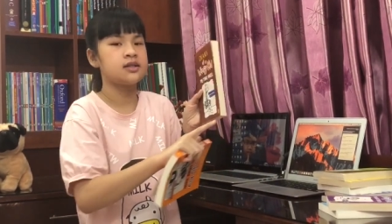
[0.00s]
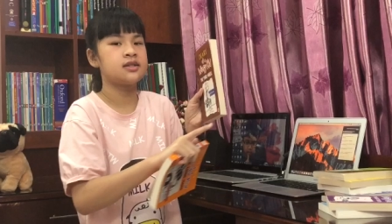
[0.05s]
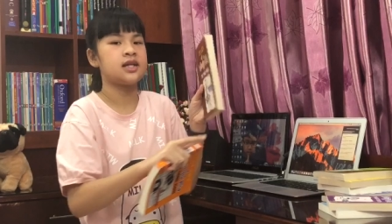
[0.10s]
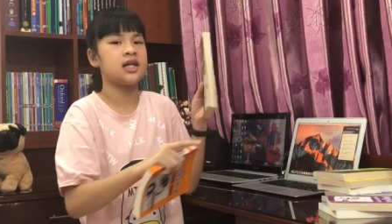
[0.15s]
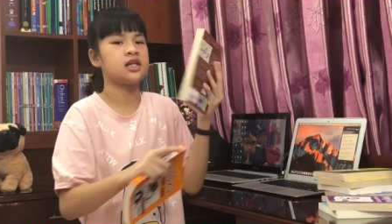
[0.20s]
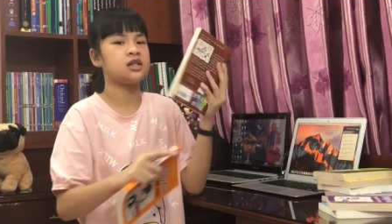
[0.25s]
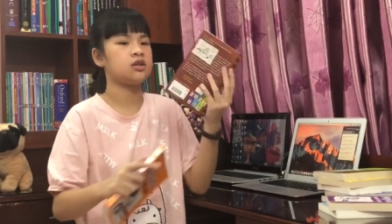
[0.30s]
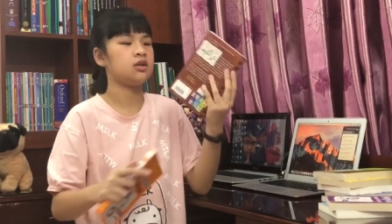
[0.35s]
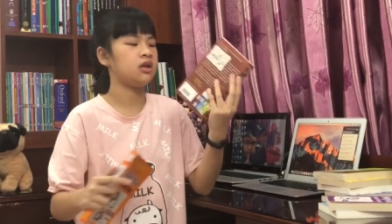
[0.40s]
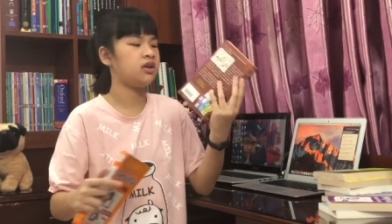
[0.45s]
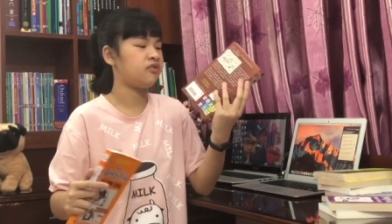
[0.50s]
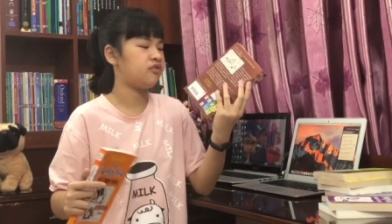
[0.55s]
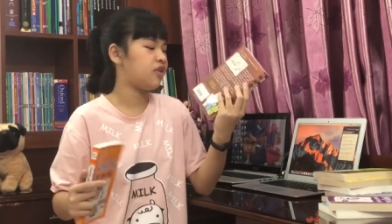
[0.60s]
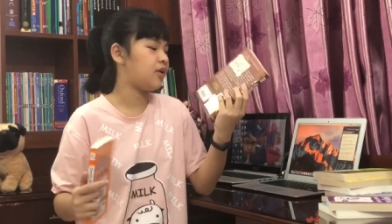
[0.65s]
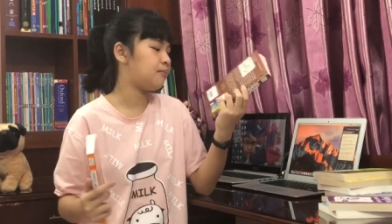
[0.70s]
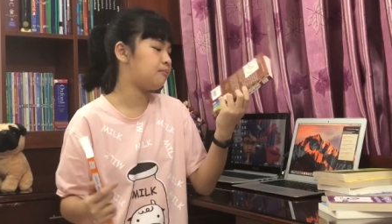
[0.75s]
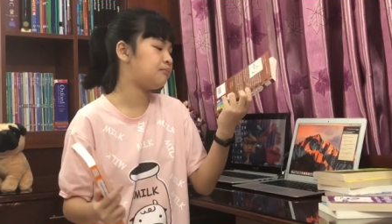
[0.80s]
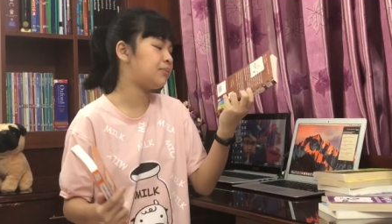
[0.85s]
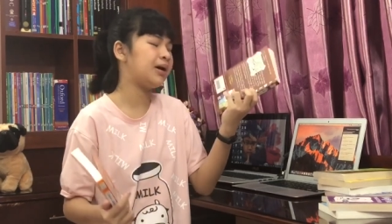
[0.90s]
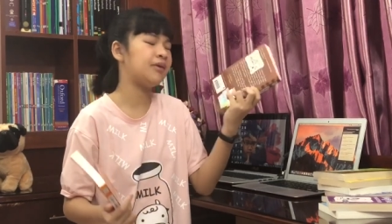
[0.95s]
It's actually
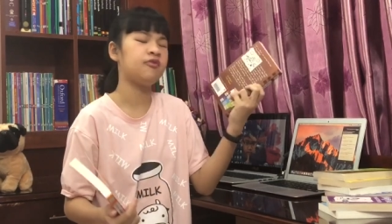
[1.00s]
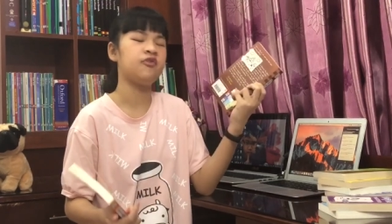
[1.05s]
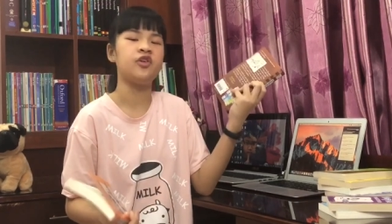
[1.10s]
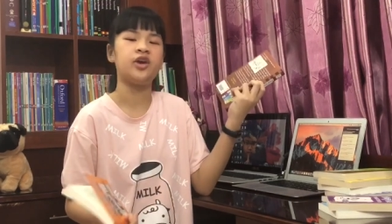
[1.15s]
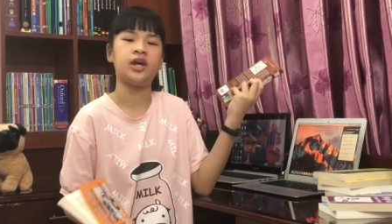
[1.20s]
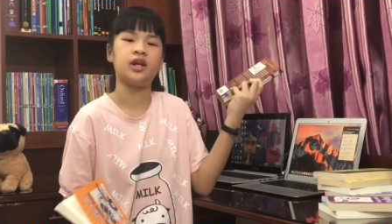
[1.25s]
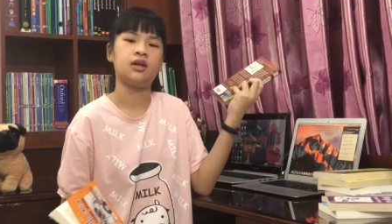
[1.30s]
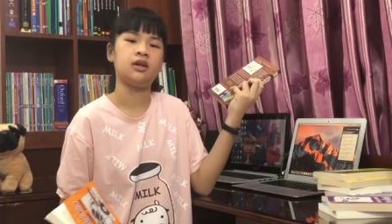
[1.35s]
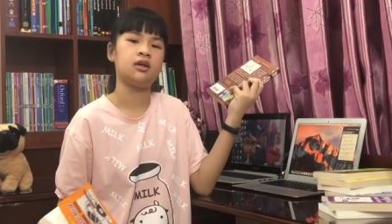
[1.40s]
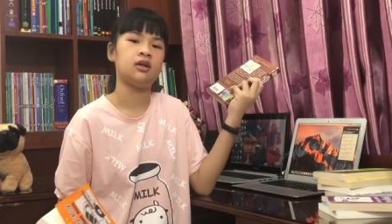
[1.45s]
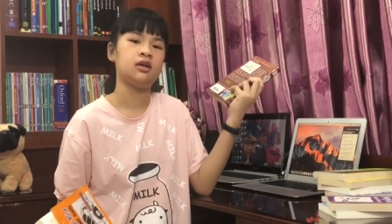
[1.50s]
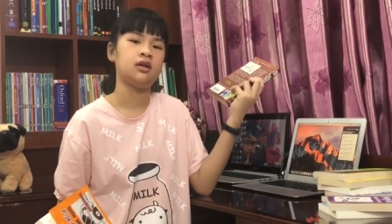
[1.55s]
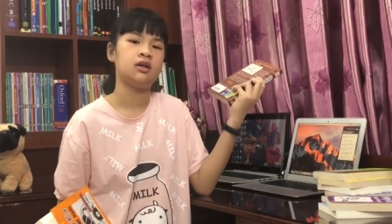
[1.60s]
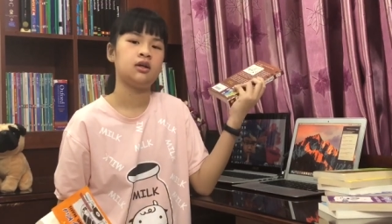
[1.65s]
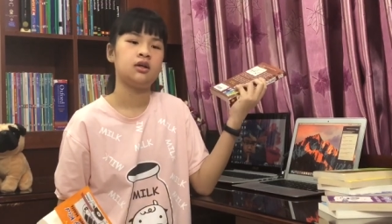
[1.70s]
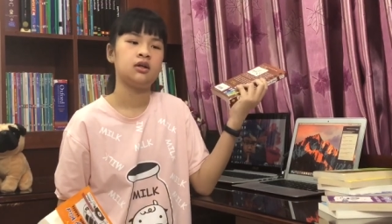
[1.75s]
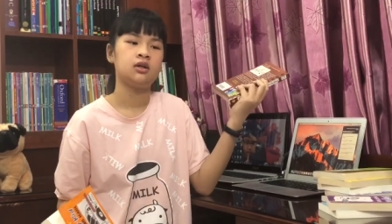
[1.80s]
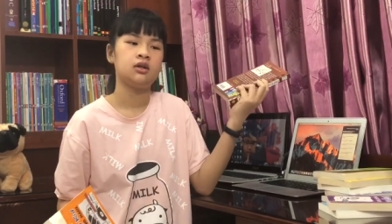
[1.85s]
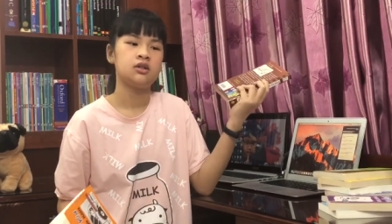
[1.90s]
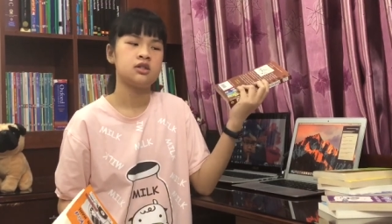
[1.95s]
from Puffin.
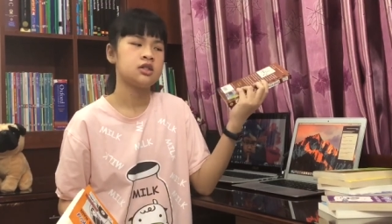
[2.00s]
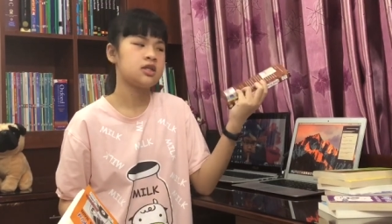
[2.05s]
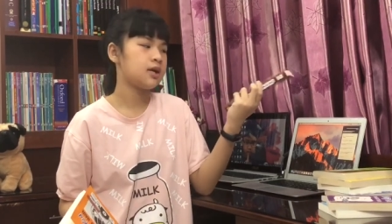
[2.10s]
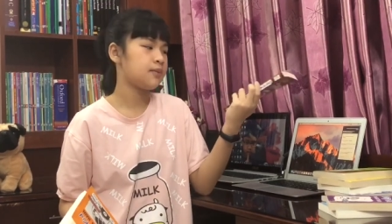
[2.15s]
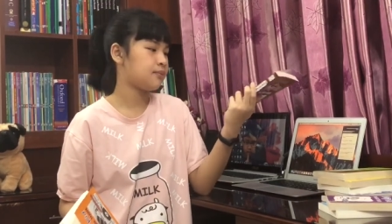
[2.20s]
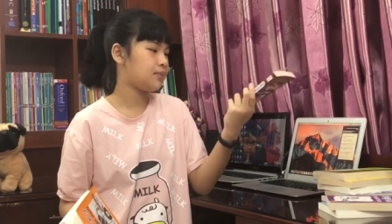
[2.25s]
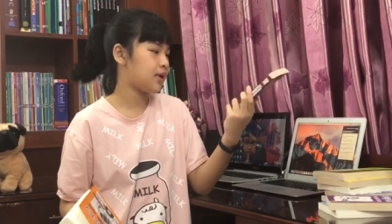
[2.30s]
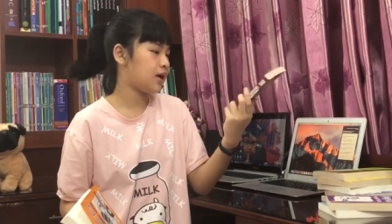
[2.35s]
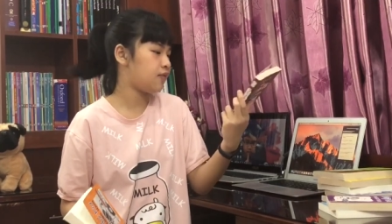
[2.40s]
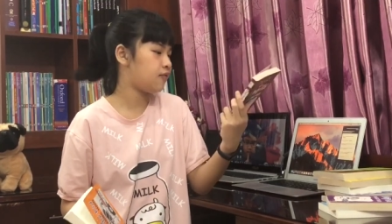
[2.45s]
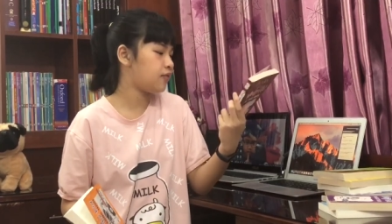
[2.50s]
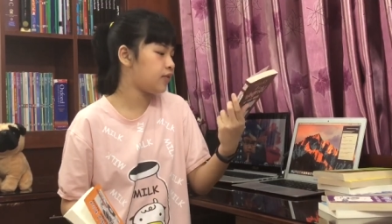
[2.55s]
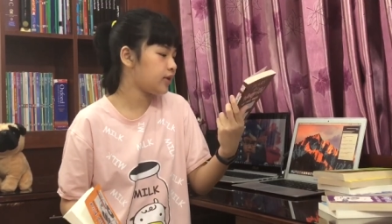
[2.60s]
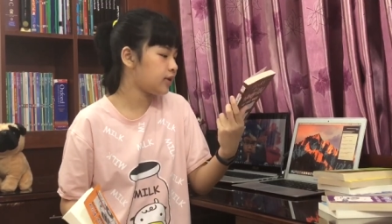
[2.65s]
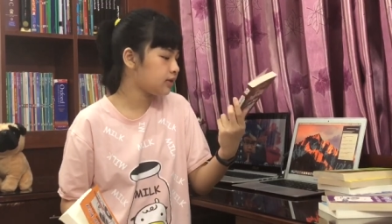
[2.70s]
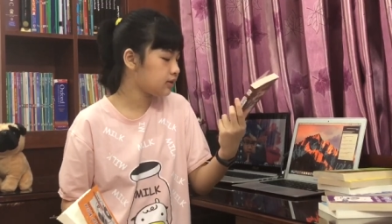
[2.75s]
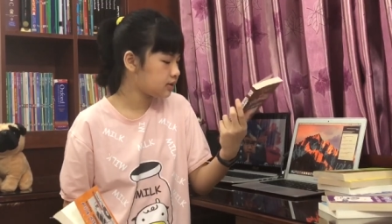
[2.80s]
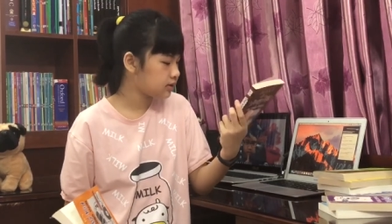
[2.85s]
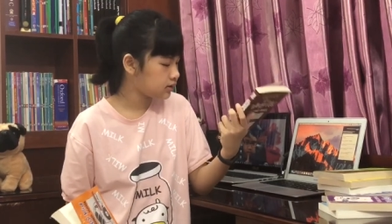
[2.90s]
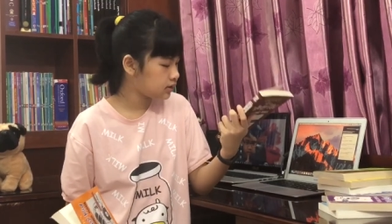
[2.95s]
Is that Puffin?